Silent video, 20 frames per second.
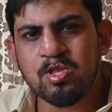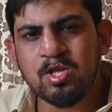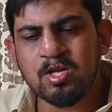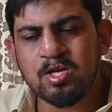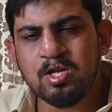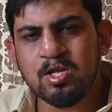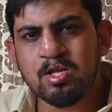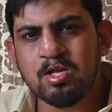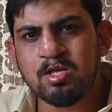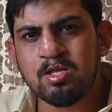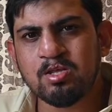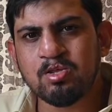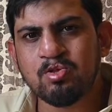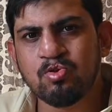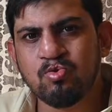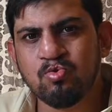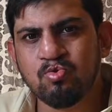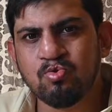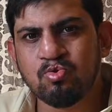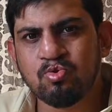setting is
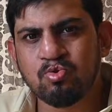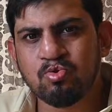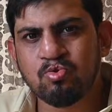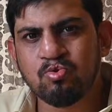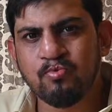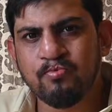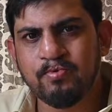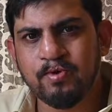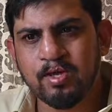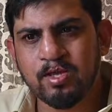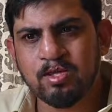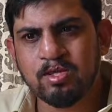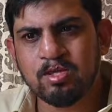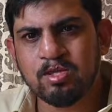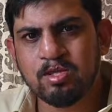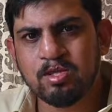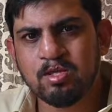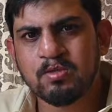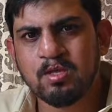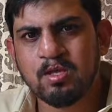used to
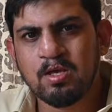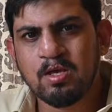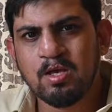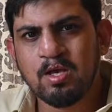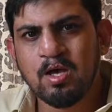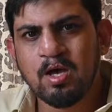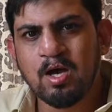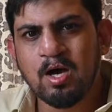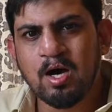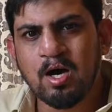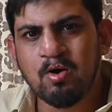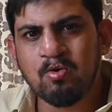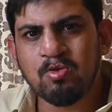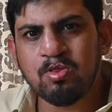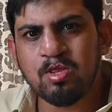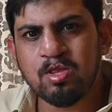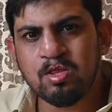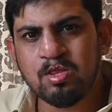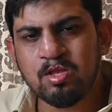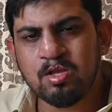fix how
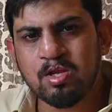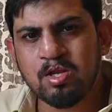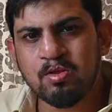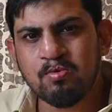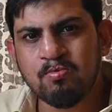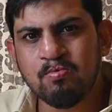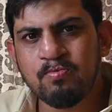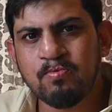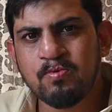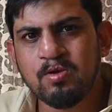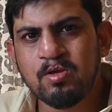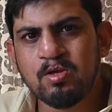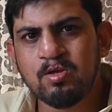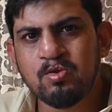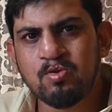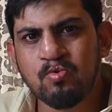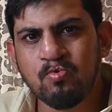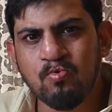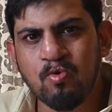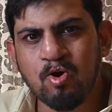sensitive
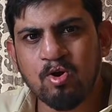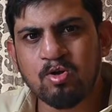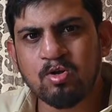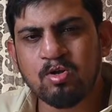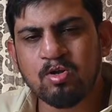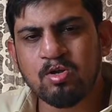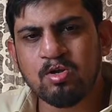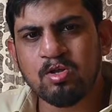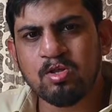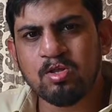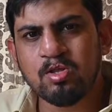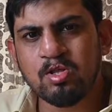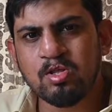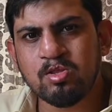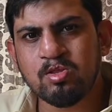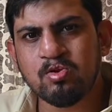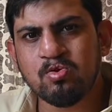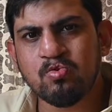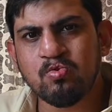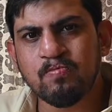you want the
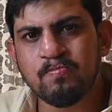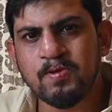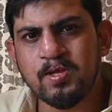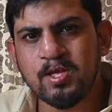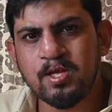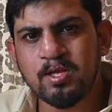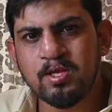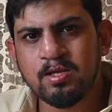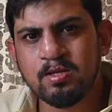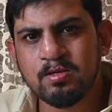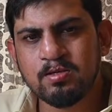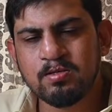sensor to be.